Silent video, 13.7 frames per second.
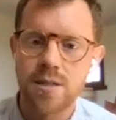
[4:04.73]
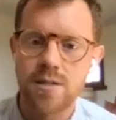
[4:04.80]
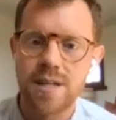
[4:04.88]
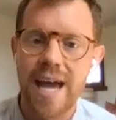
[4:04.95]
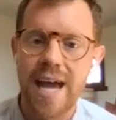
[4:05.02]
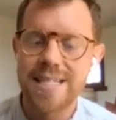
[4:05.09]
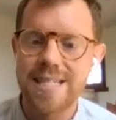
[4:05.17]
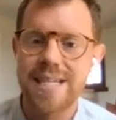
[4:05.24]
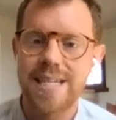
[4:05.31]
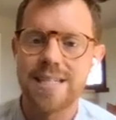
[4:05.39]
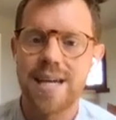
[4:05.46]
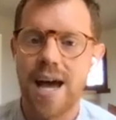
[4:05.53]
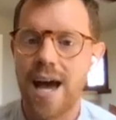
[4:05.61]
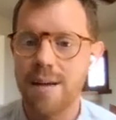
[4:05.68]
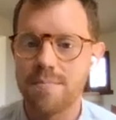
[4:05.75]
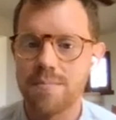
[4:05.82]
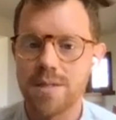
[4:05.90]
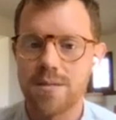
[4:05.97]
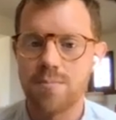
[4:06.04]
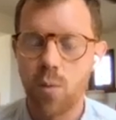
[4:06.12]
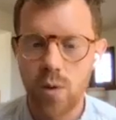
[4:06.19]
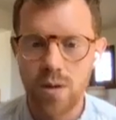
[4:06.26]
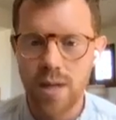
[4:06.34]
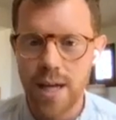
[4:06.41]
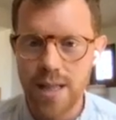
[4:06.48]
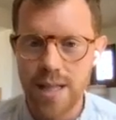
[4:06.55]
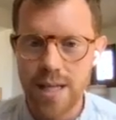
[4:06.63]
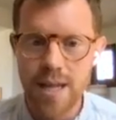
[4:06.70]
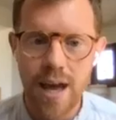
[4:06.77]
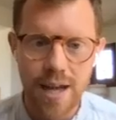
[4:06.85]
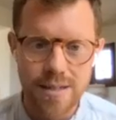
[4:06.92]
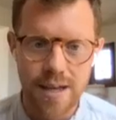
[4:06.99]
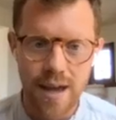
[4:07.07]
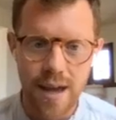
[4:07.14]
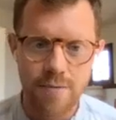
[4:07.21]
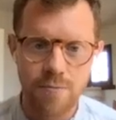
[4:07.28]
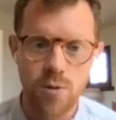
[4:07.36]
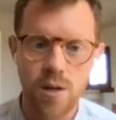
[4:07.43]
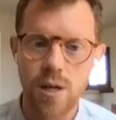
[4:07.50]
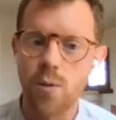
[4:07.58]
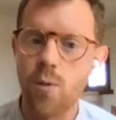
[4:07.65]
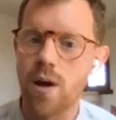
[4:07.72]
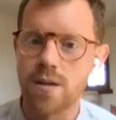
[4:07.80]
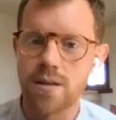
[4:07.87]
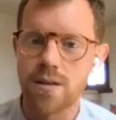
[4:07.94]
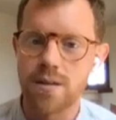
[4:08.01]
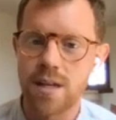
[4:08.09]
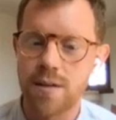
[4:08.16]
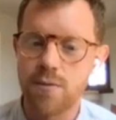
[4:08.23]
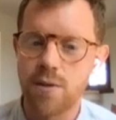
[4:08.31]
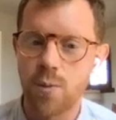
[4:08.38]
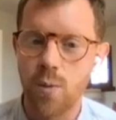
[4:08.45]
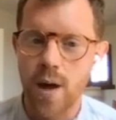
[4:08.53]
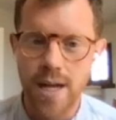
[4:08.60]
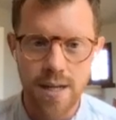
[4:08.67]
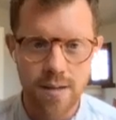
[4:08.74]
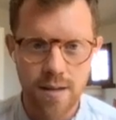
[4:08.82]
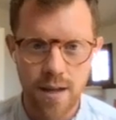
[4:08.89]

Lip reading: you're 19 times more likely not to have running water than if you're white.